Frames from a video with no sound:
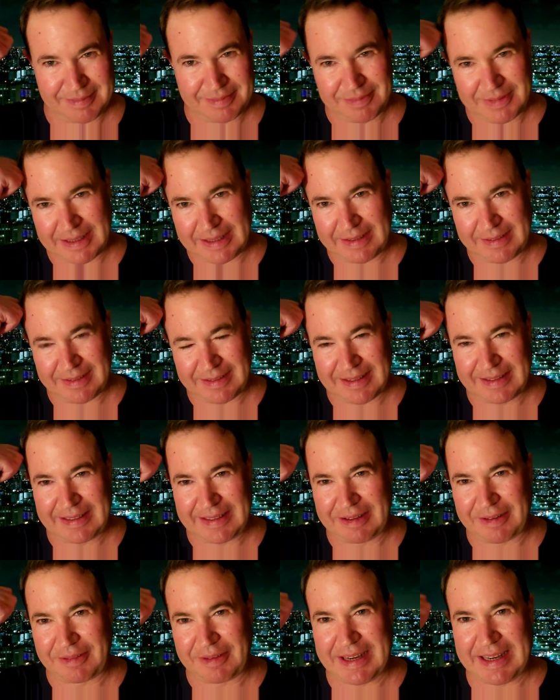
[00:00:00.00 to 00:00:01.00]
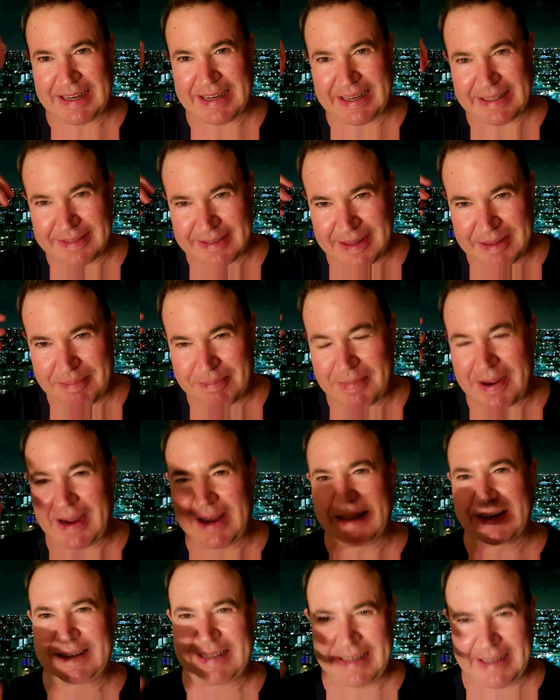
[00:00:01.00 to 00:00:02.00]
when it you know it is the
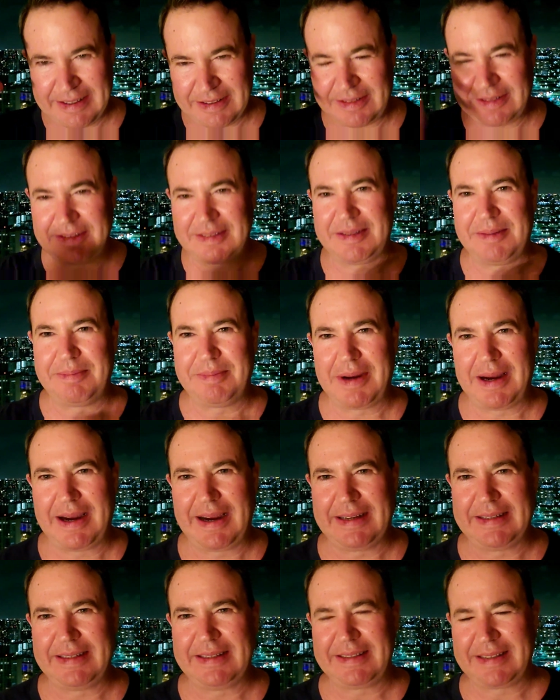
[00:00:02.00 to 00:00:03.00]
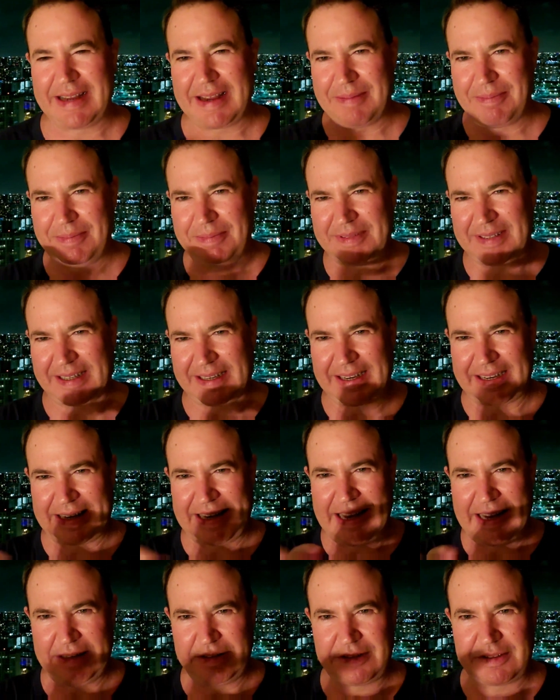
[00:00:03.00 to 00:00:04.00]
mind it kills the mind it, it's like a
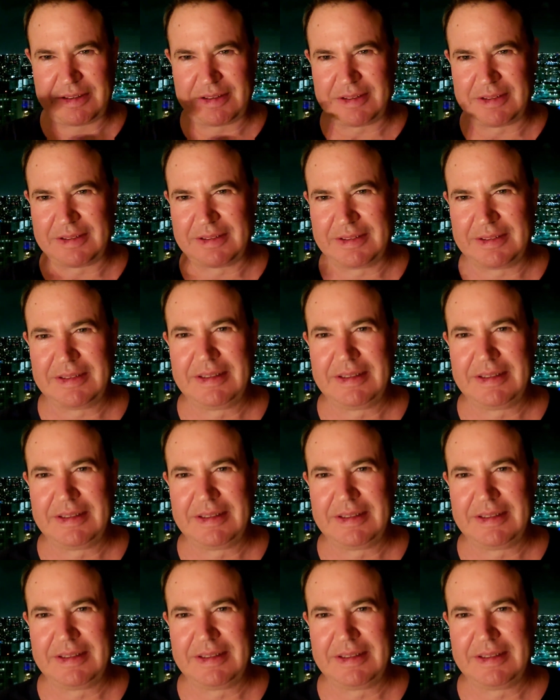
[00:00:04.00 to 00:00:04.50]
cancer